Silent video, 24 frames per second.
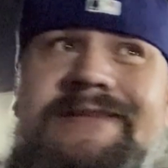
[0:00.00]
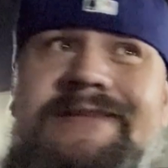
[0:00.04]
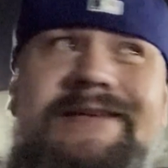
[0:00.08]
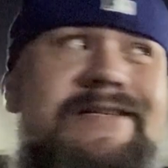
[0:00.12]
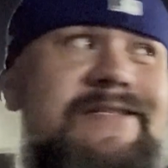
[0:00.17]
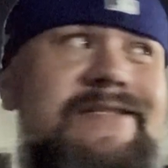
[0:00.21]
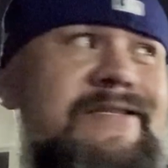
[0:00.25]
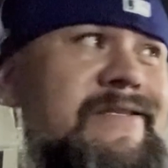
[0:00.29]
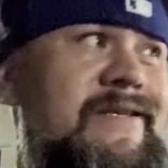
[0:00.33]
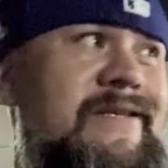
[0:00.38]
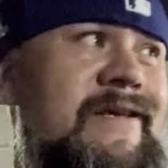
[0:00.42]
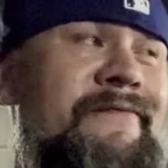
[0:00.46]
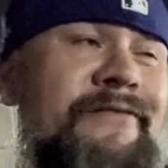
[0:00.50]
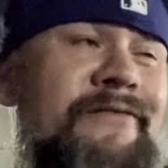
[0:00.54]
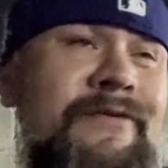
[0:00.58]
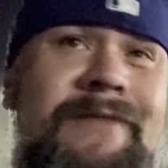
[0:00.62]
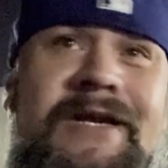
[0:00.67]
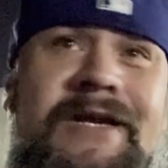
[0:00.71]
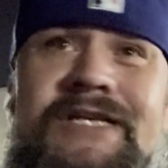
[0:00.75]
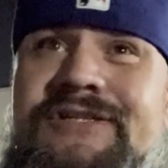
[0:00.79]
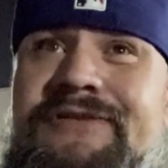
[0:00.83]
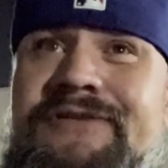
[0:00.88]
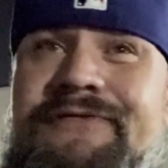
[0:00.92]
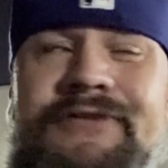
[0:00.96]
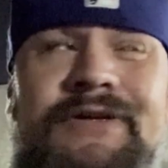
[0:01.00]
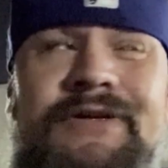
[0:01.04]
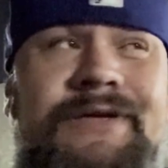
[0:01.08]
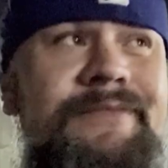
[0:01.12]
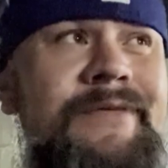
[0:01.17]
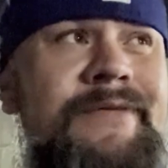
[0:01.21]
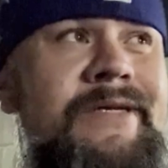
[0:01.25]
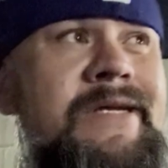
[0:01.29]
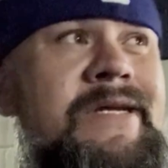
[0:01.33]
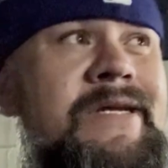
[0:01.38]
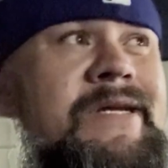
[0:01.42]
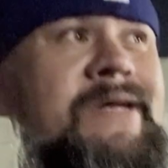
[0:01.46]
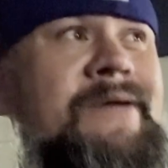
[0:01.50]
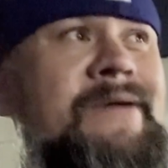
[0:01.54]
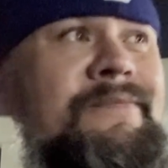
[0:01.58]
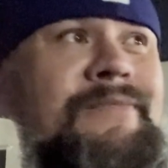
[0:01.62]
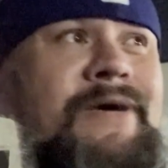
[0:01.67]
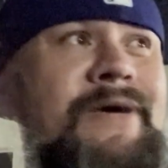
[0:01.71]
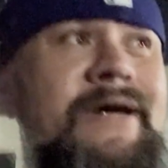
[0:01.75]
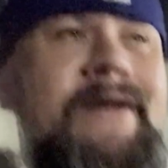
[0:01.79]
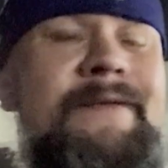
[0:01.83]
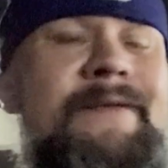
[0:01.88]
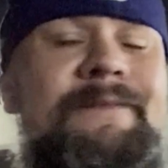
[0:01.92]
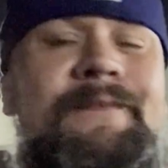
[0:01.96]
this information from, but